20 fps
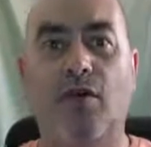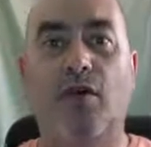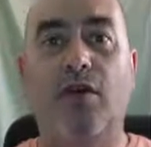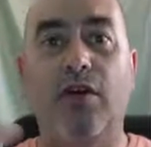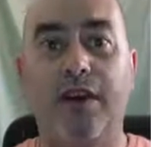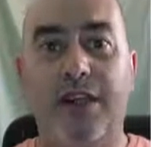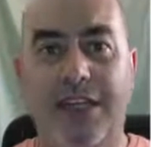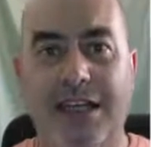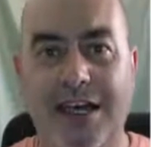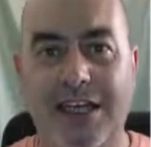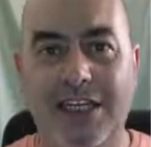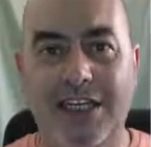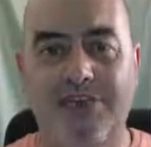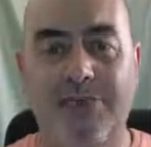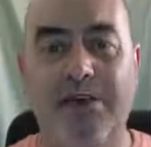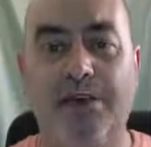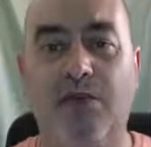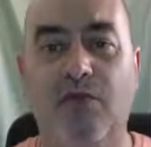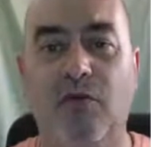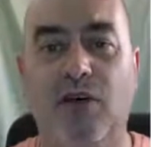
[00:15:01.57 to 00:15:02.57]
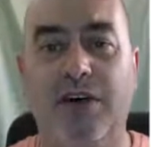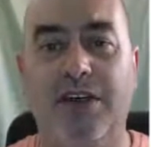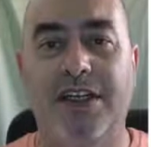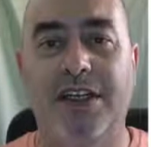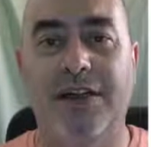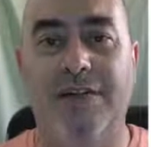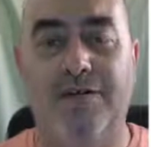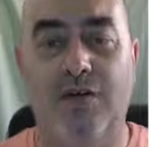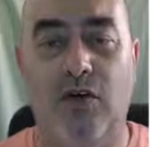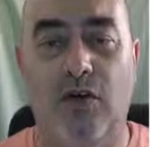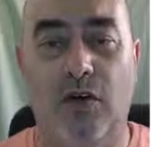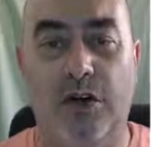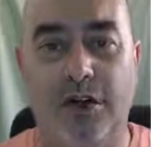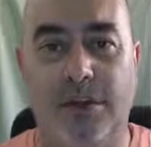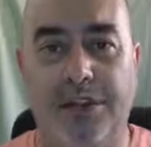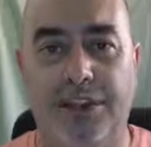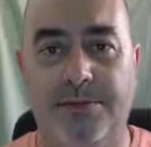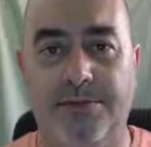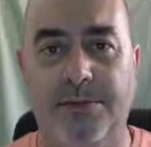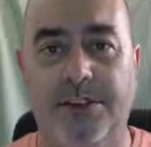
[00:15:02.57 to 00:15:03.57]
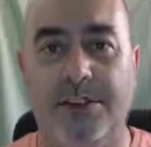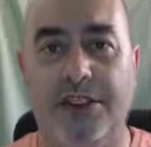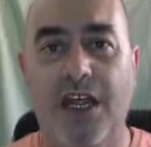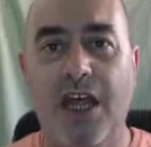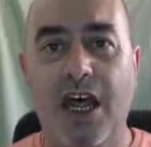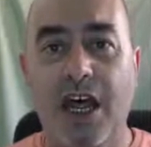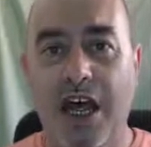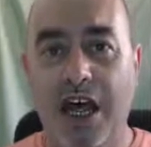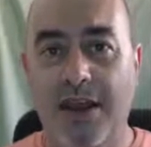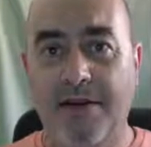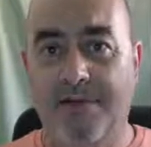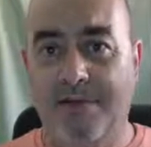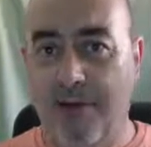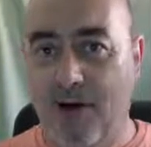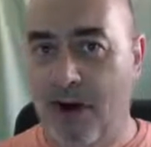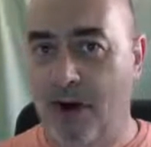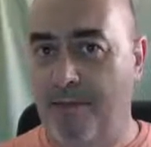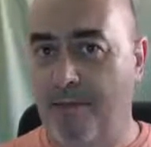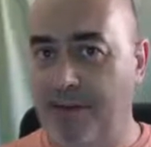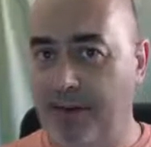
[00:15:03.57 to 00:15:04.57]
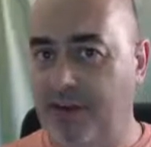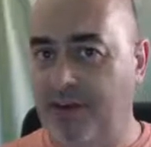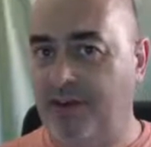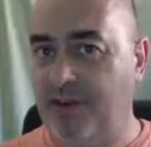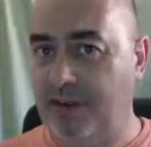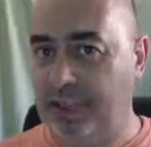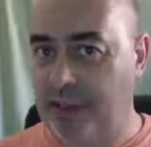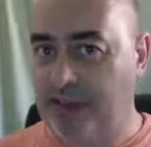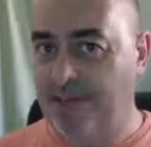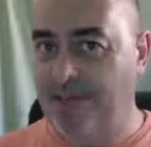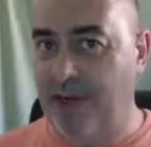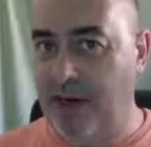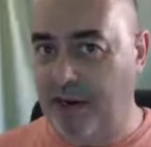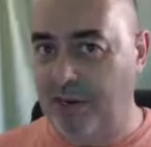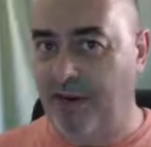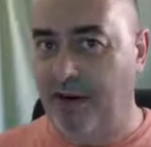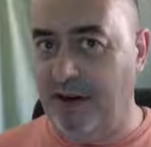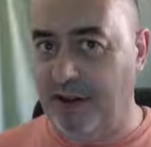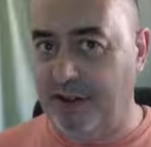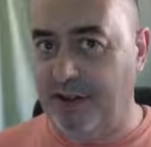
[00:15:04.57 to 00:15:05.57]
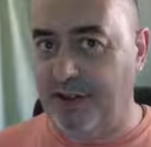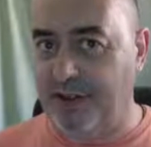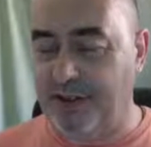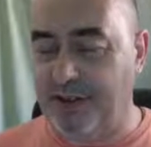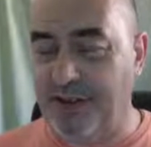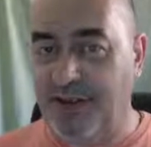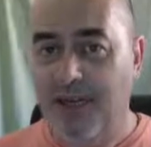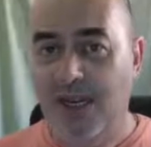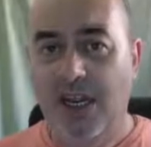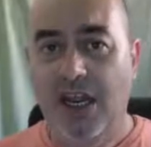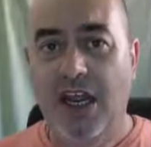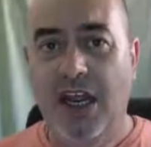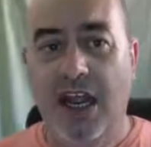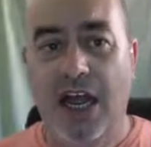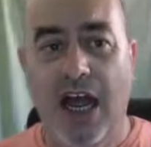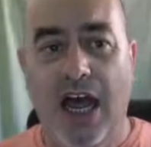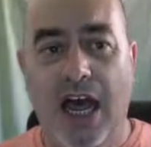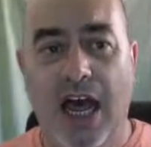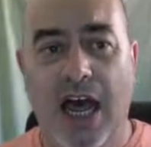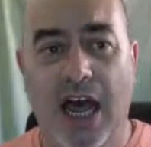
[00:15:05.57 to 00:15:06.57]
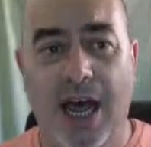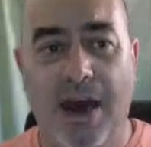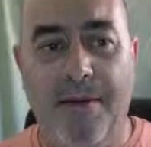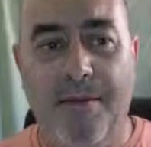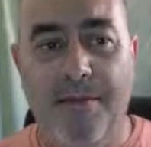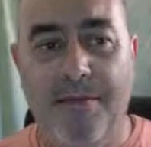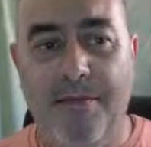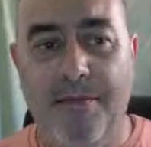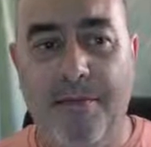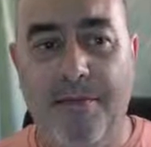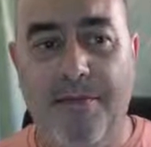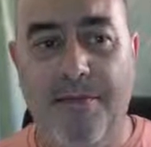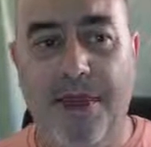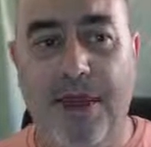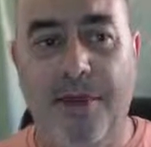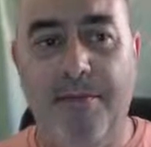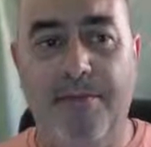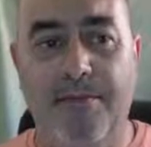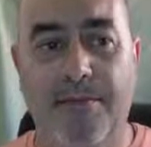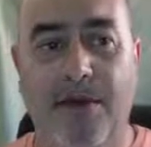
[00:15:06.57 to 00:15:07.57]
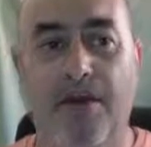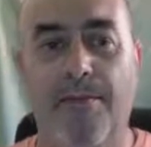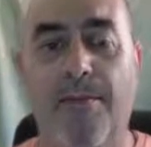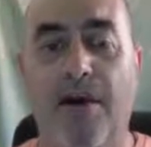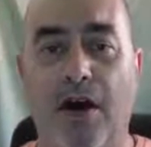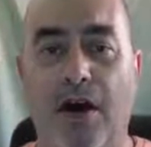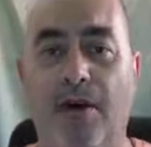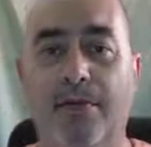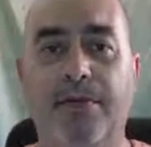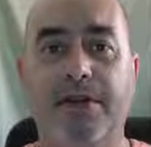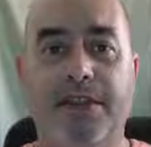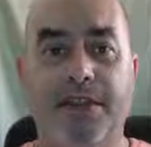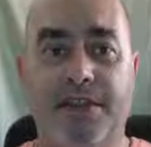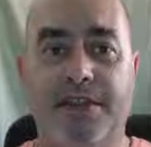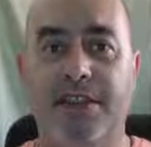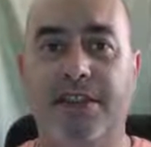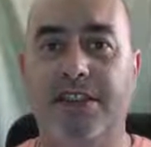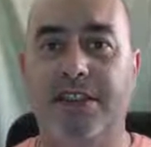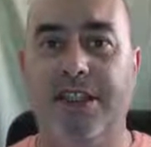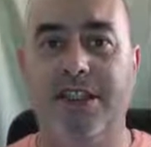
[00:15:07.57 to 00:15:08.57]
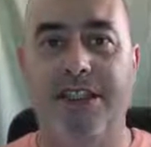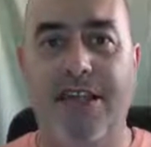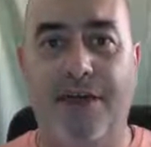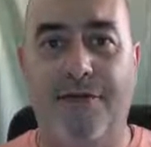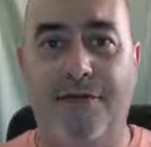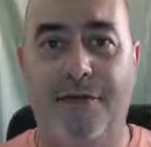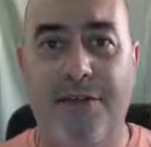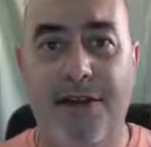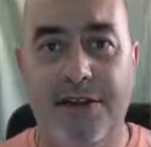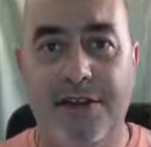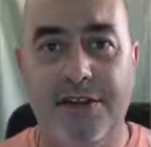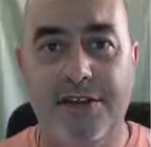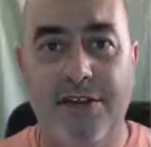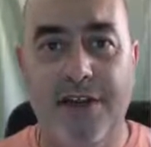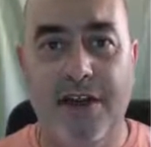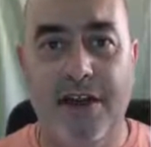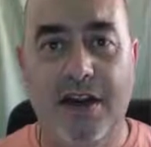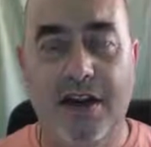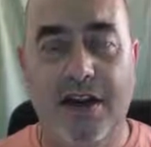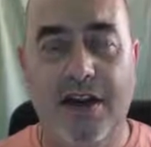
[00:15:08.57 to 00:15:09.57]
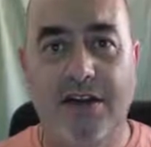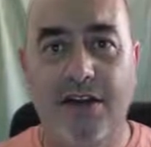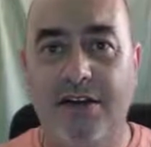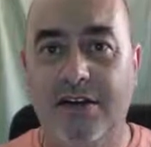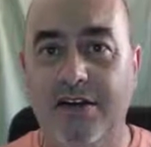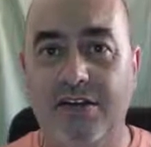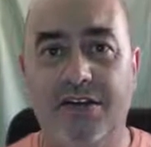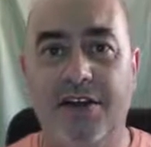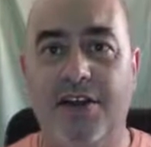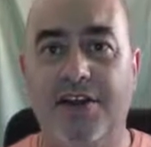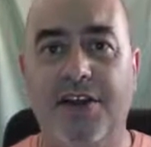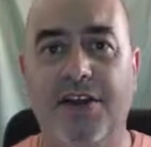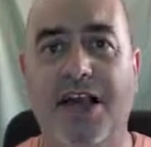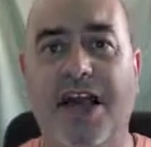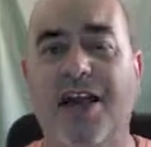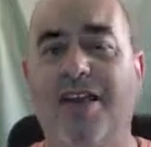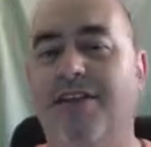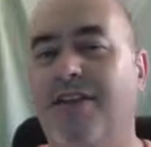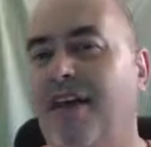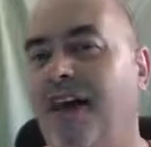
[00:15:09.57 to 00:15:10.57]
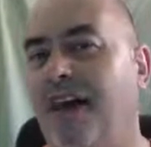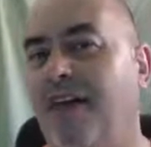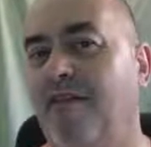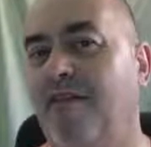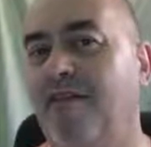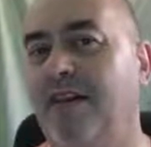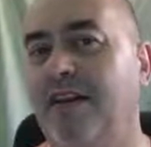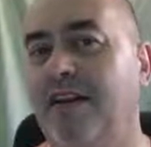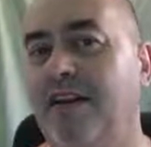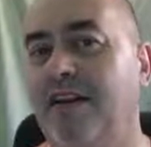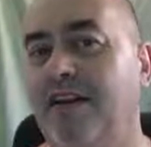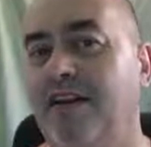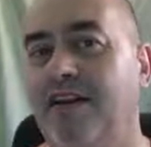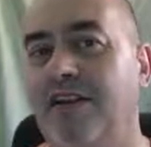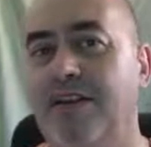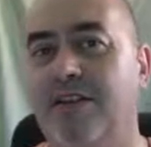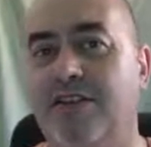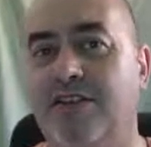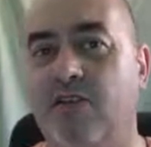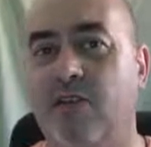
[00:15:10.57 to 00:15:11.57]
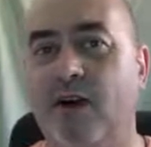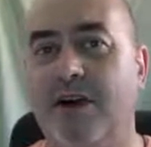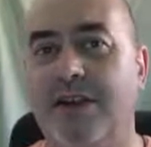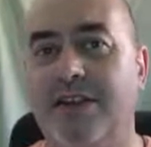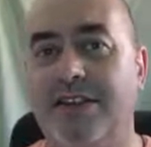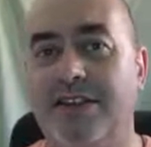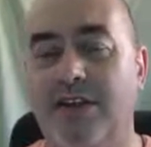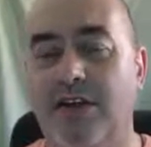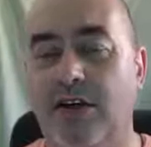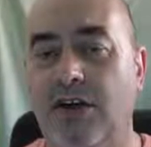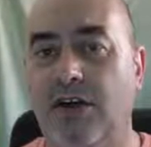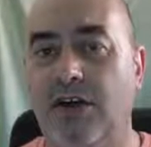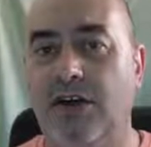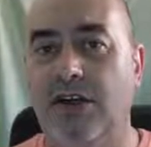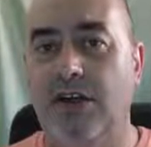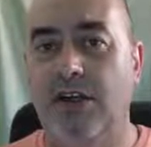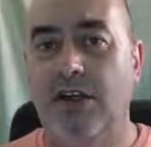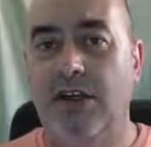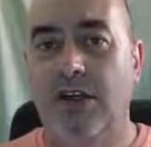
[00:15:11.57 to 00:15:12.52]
more engagement, you want to give your customers a far better experience, then memberhub is a definite. And there's nothing out there really that is quite as good.